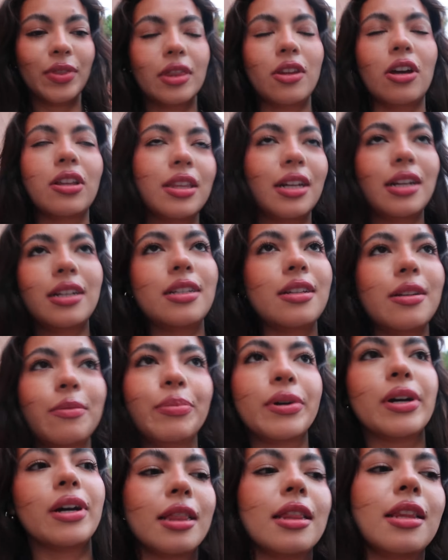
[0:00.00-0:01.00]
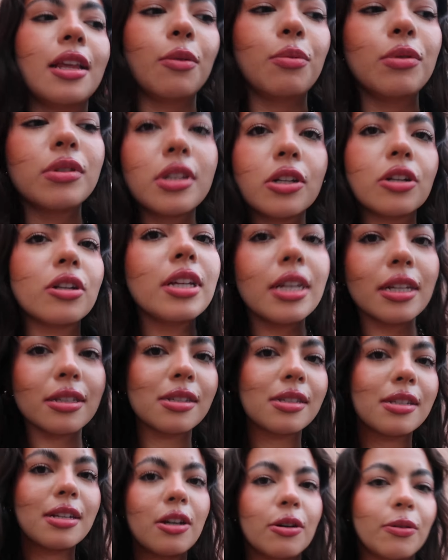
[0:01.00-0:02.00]
not that I did, but it was literally a
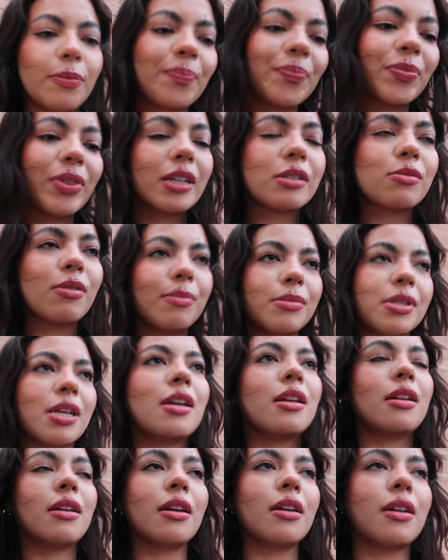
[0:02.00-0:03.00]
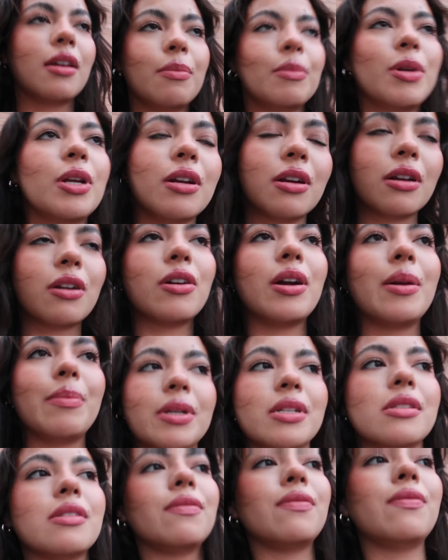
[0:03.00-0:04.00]
steal. That's why I'm saying I committed a crime,
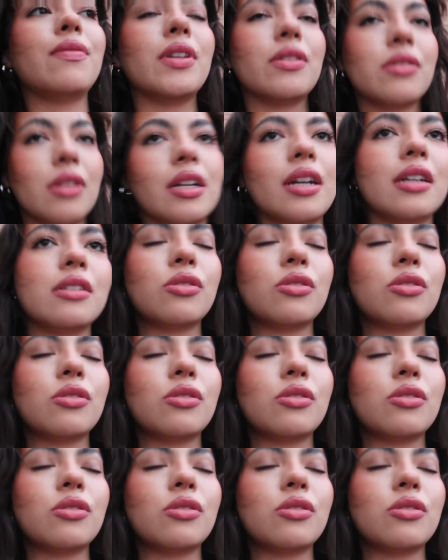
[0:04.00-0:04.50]
because it feels like I